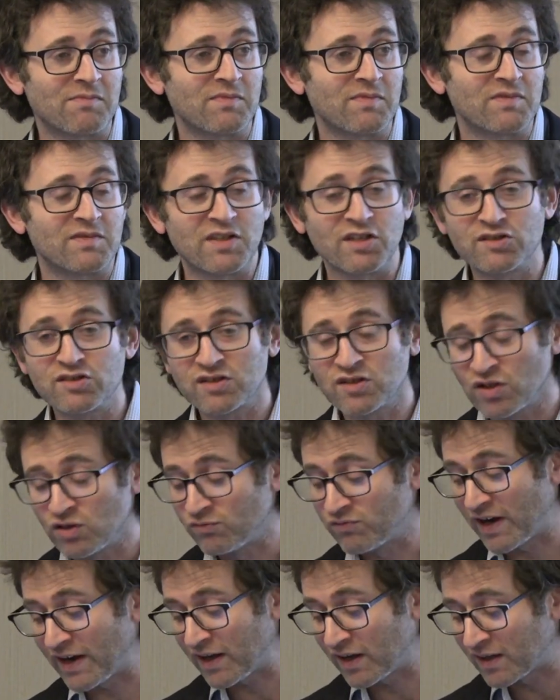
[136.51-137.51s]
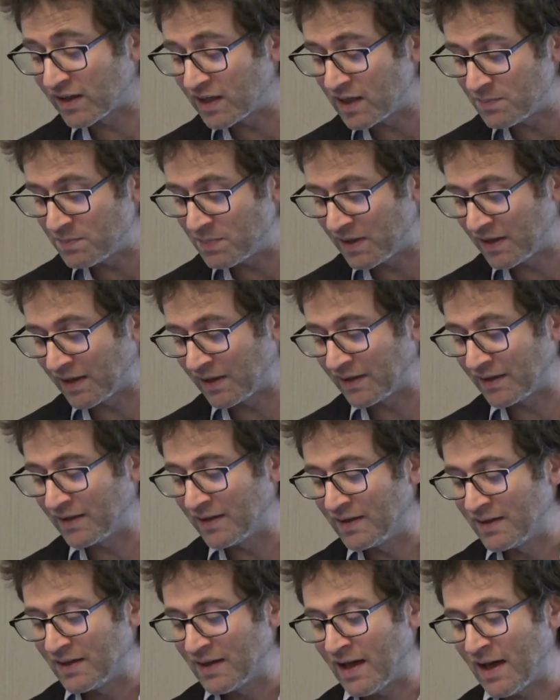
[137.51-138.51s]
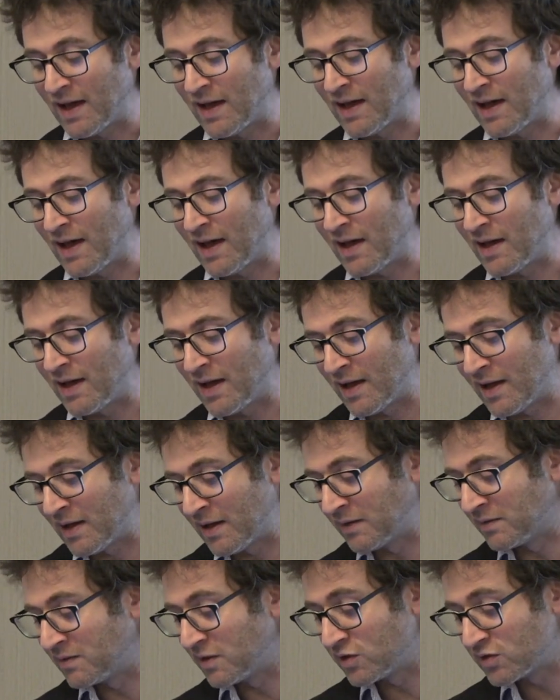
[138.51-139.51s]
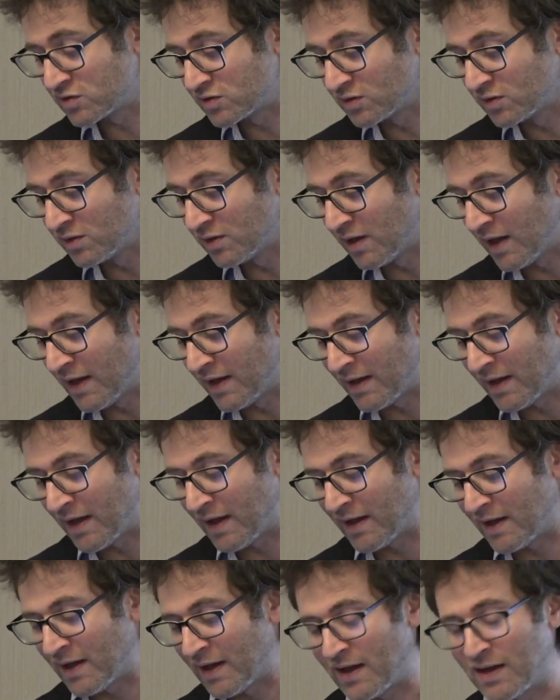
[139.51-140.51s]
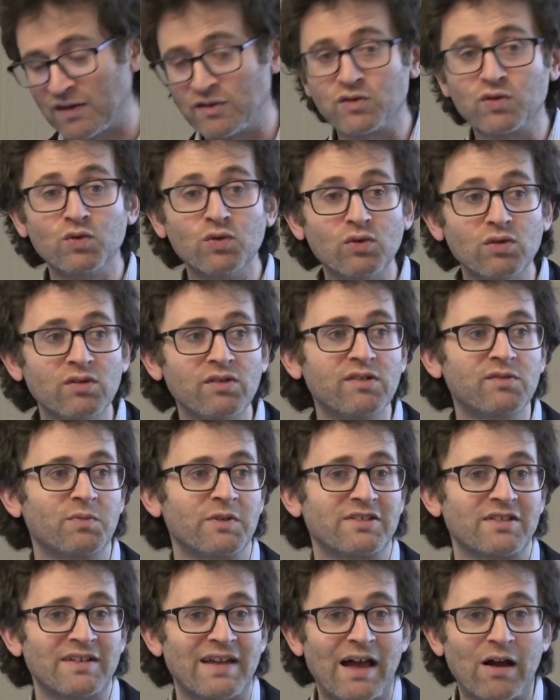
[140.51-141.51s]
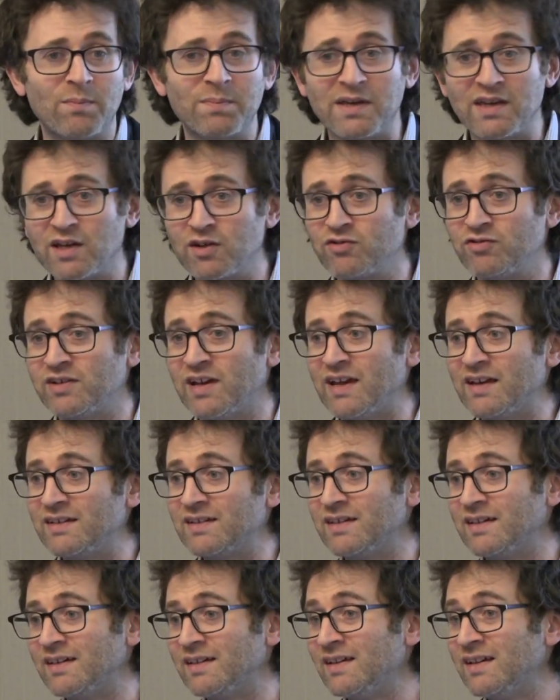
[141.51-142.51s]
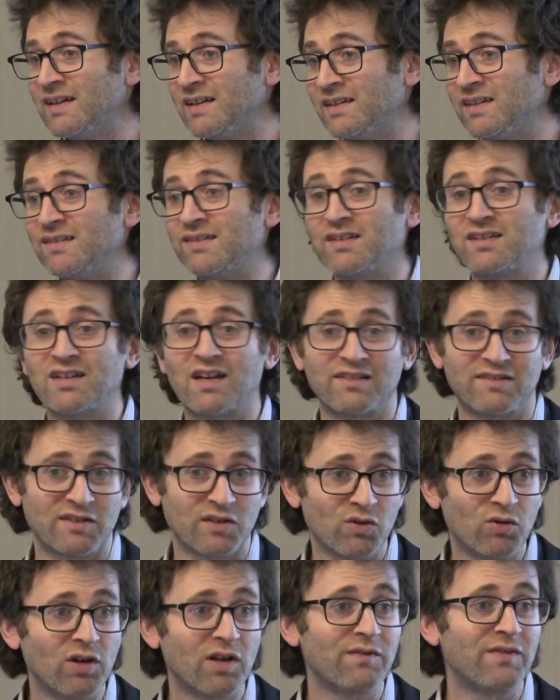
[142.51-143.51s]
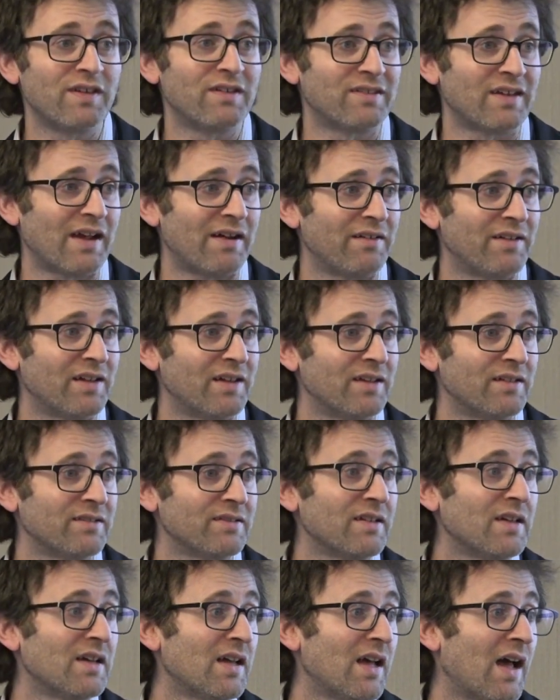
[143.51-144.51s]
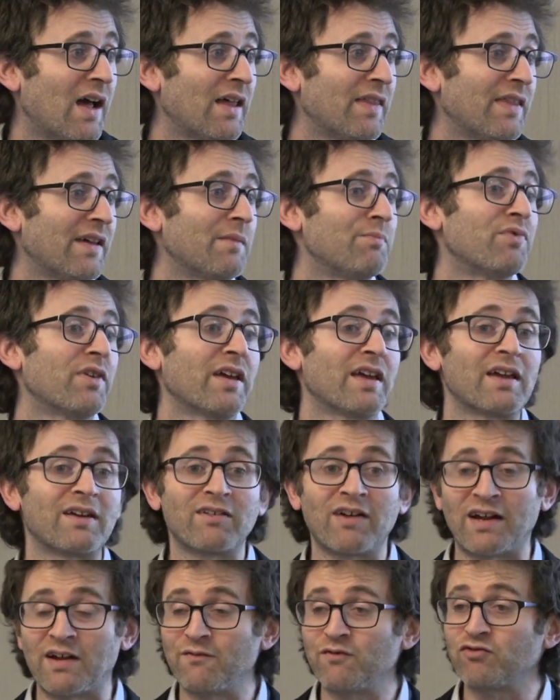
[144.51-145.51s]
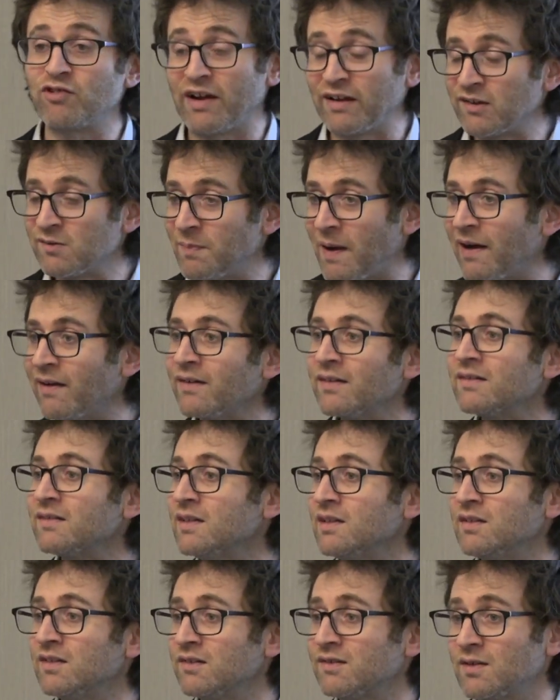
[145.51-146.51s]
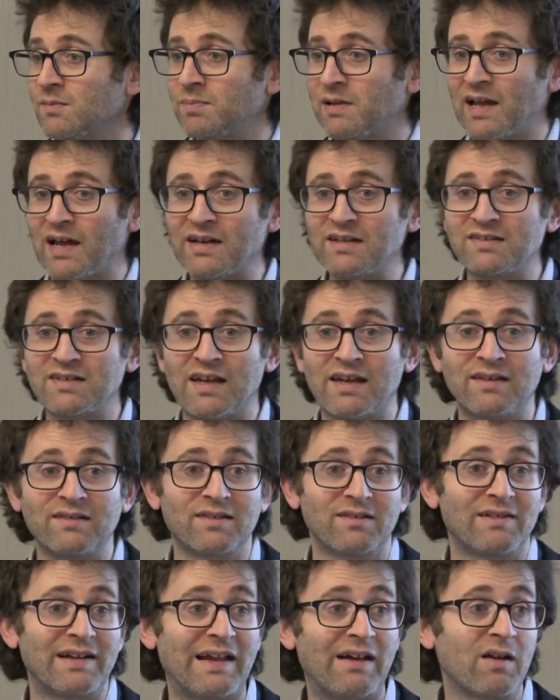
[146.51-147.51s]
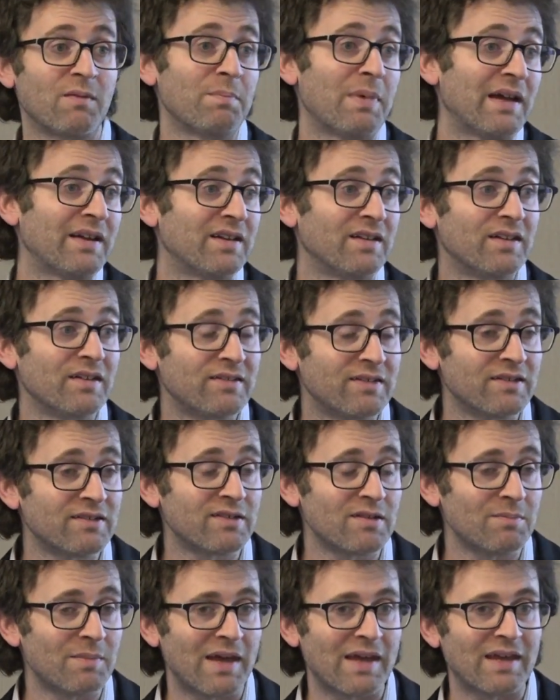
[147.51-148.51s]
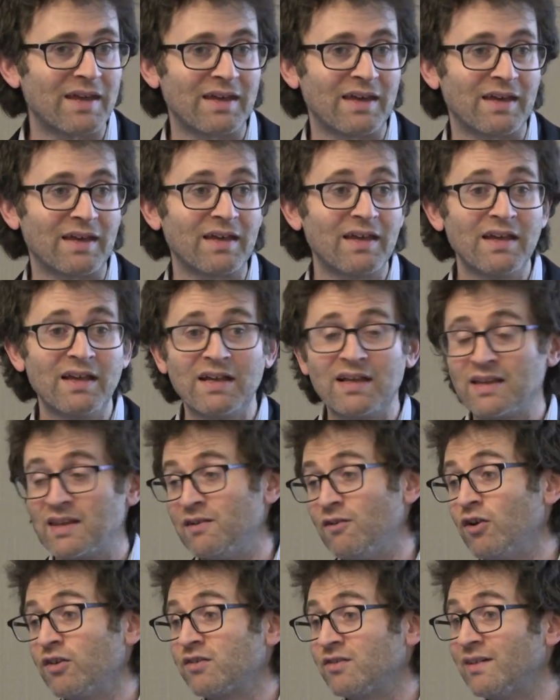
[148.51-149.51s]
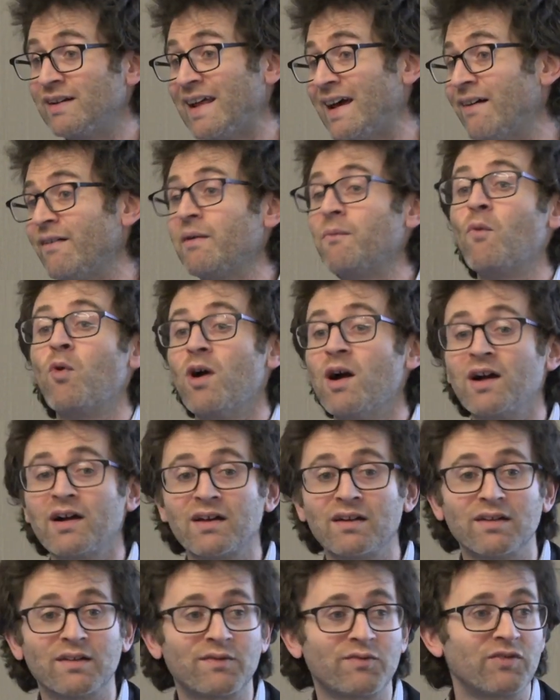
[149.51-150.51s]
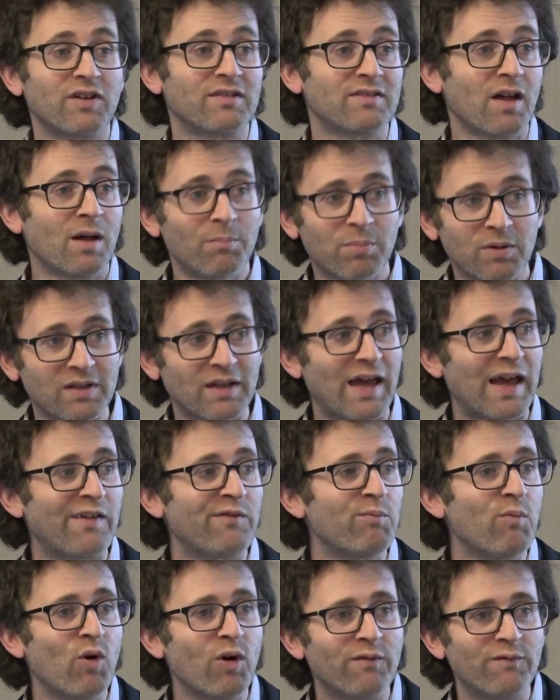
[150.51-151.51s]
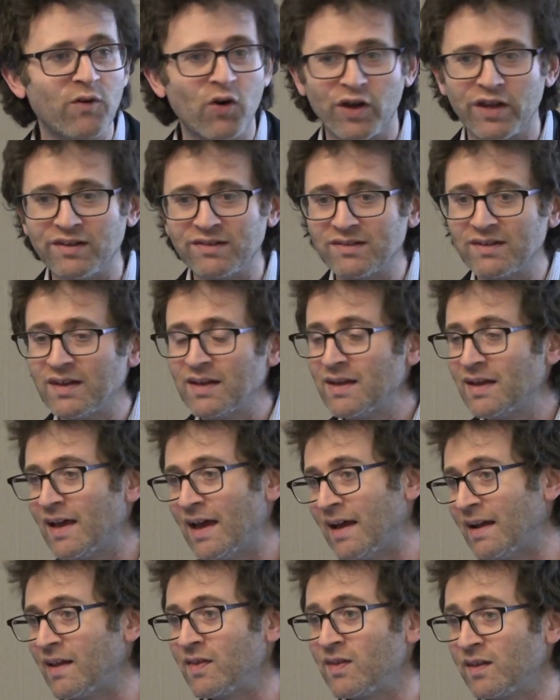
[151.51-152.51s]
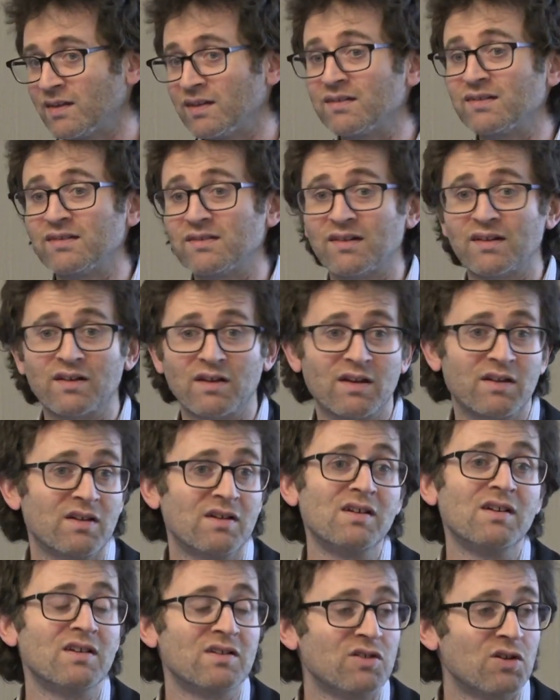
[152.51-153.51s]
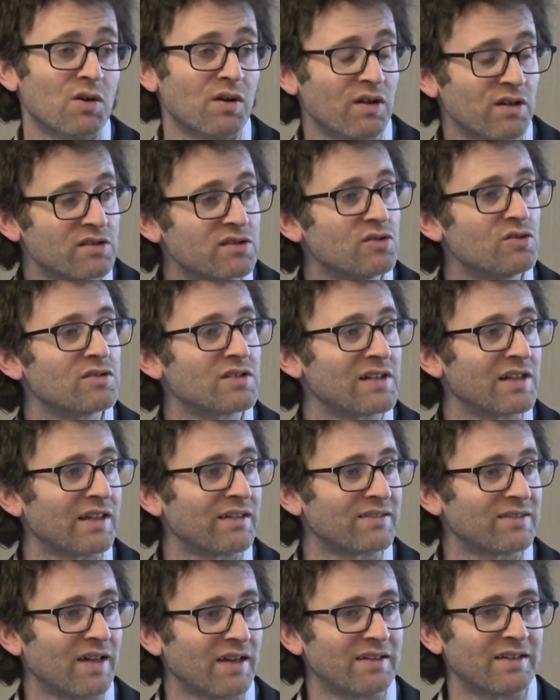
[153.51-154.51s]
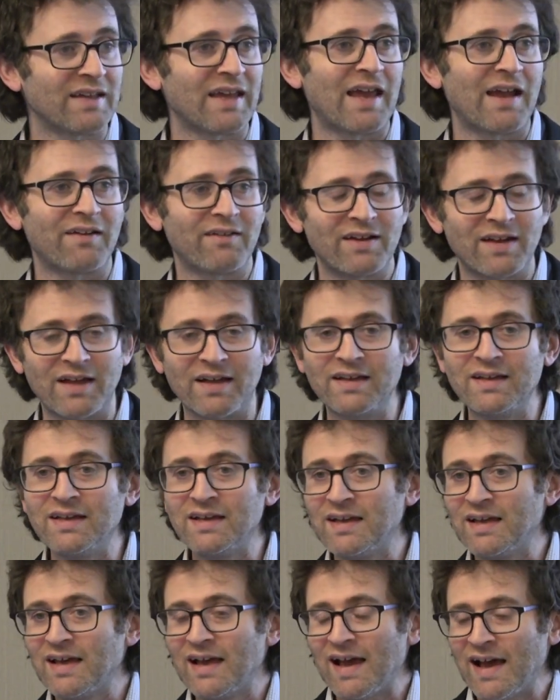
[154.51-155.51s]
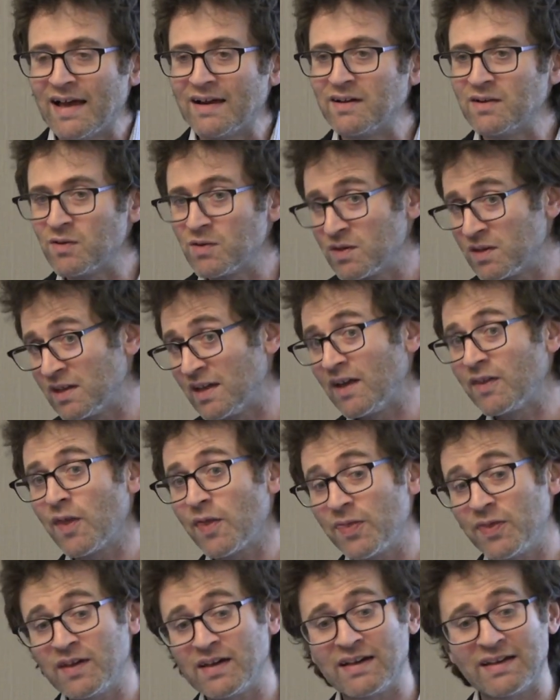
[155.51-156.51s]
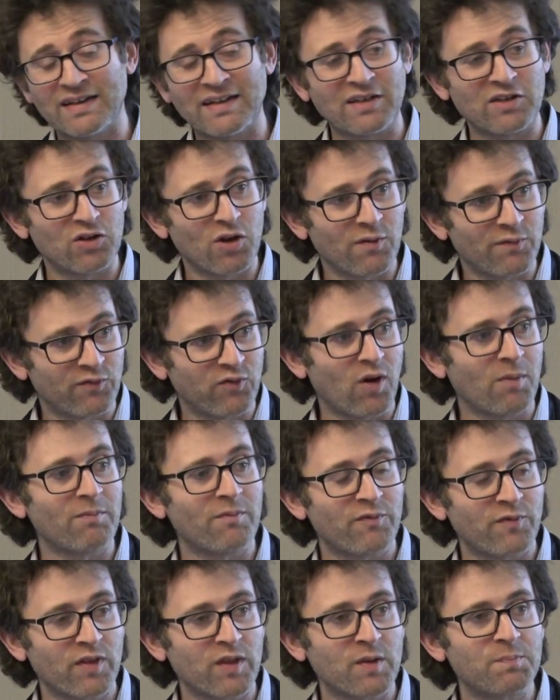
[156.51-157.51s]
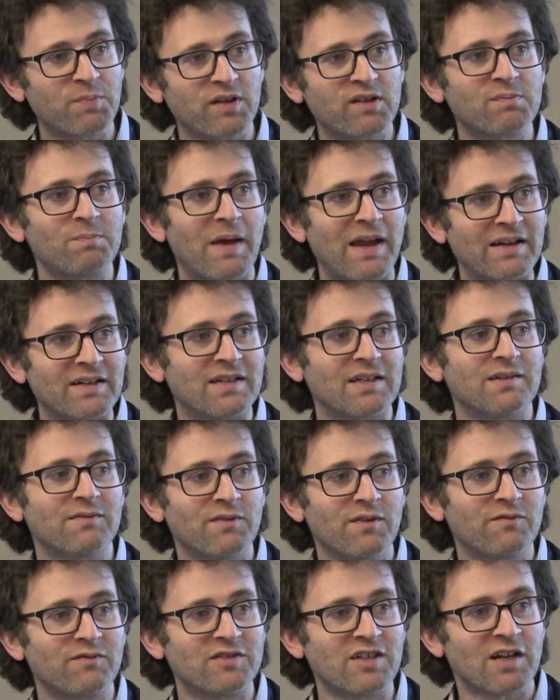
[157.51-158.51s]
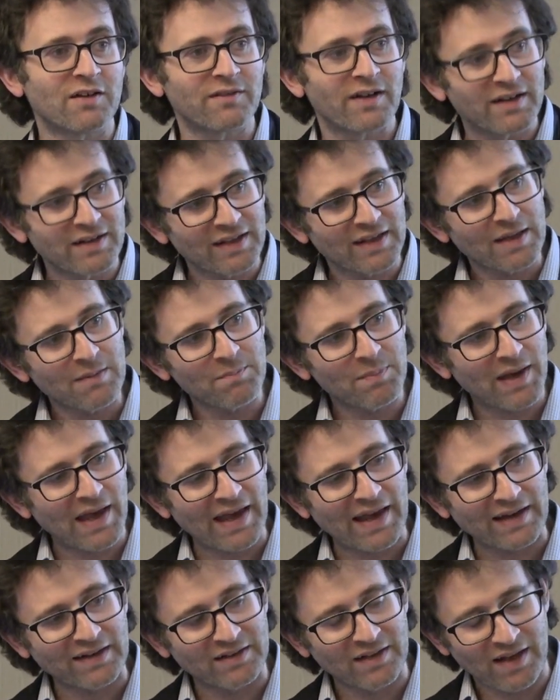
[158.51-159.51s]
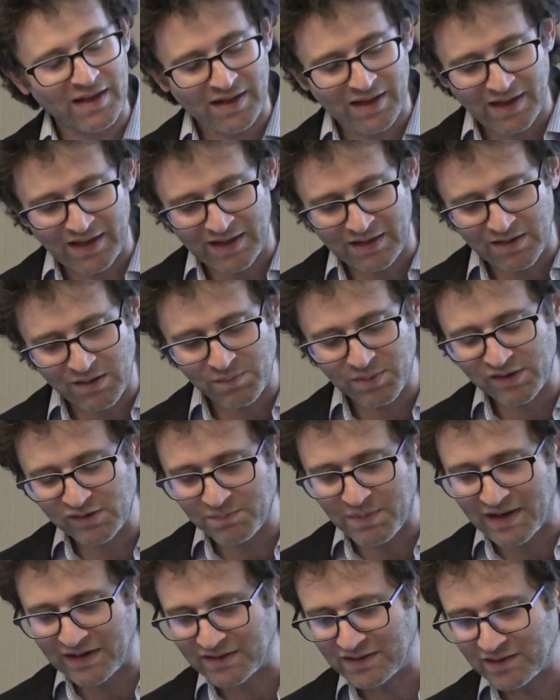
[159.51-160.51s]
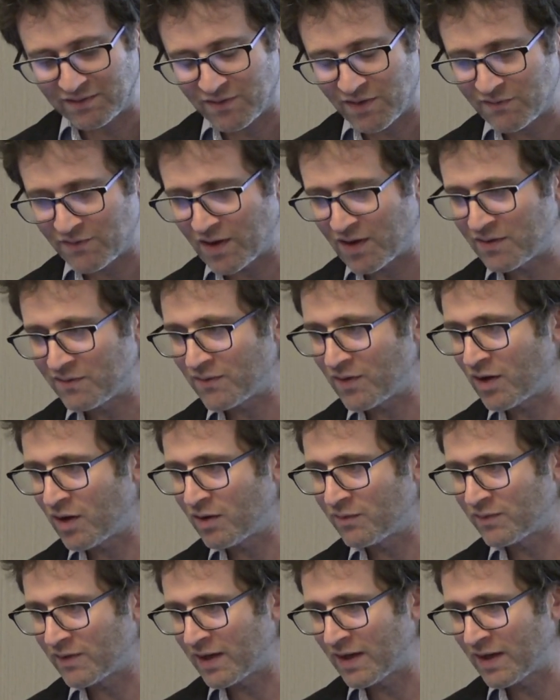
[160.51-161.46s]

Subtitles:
digital record keeping, digital tools which are now being created. These are touching all of these areas. They're bringing kind of transparency to supply chains. They're allowing better decision making. They're also allowing workers, for example, to have more voice. And I think this is a hugely exciting area. And the other thing, from the perspective of generating impact and the perspective of